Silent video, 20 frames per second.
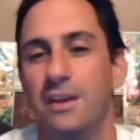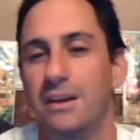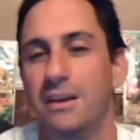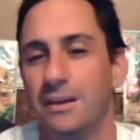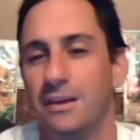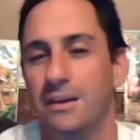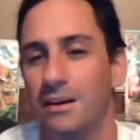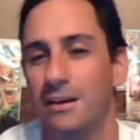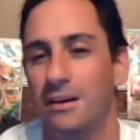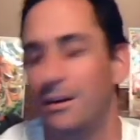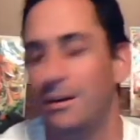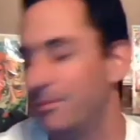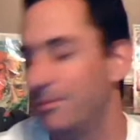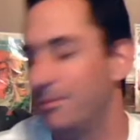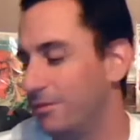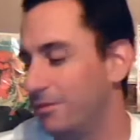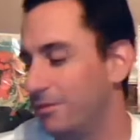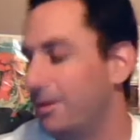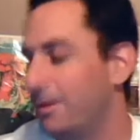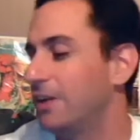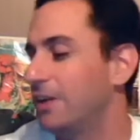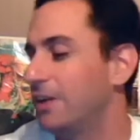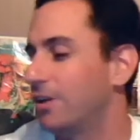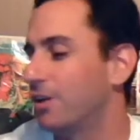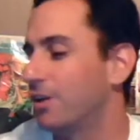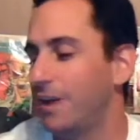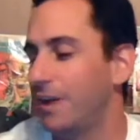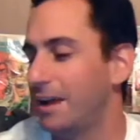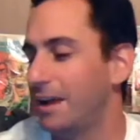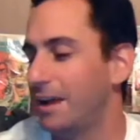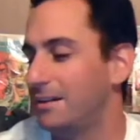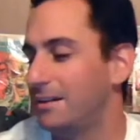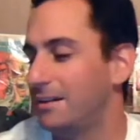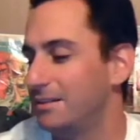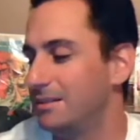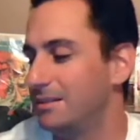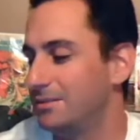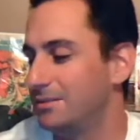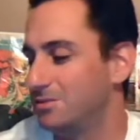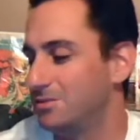a finger, and
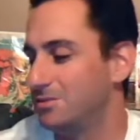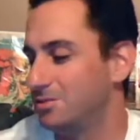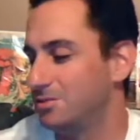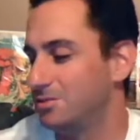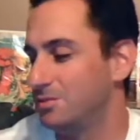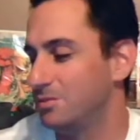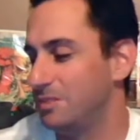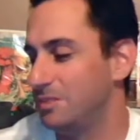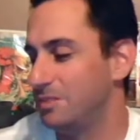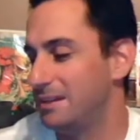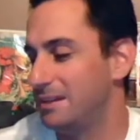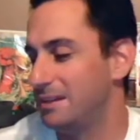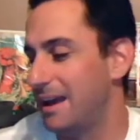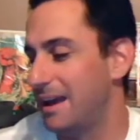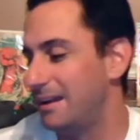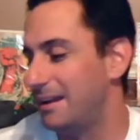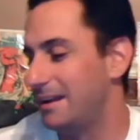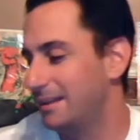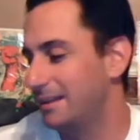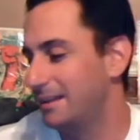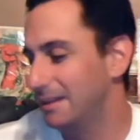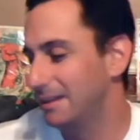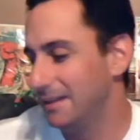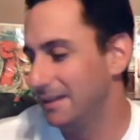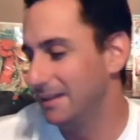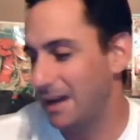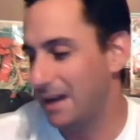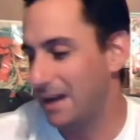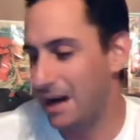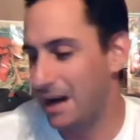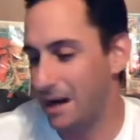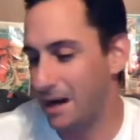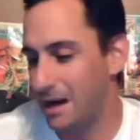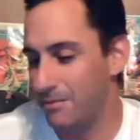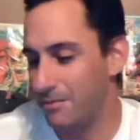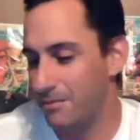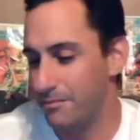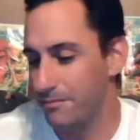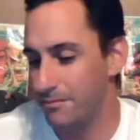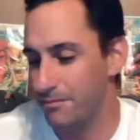she would be dead.
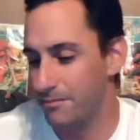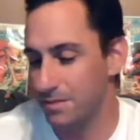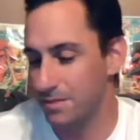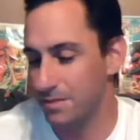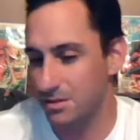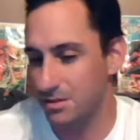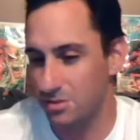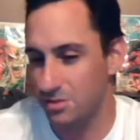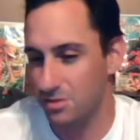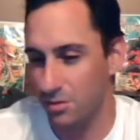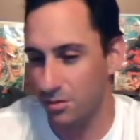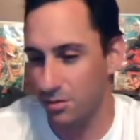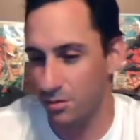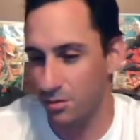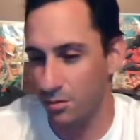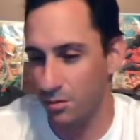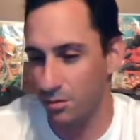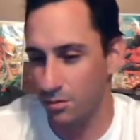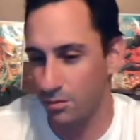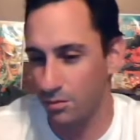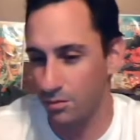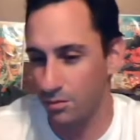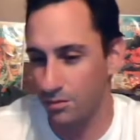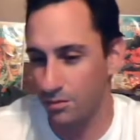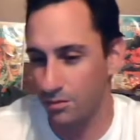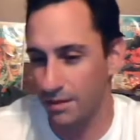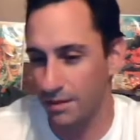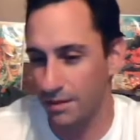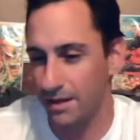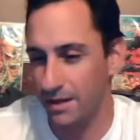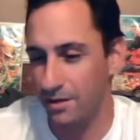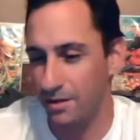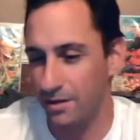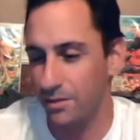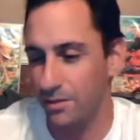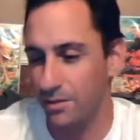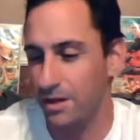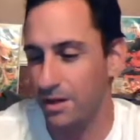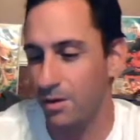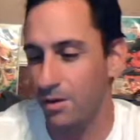Um, so later
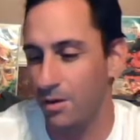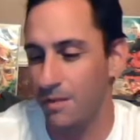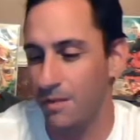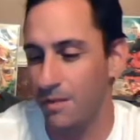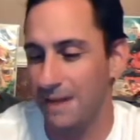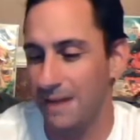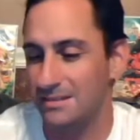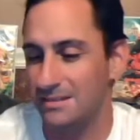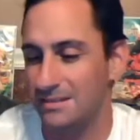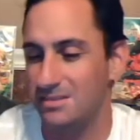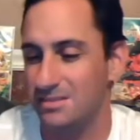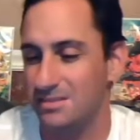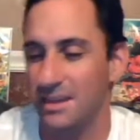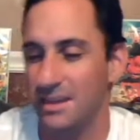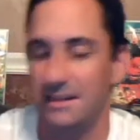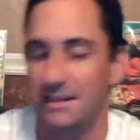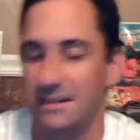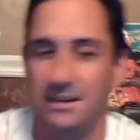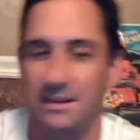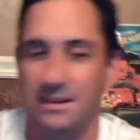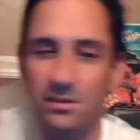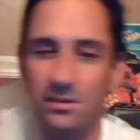we go back to Sandal's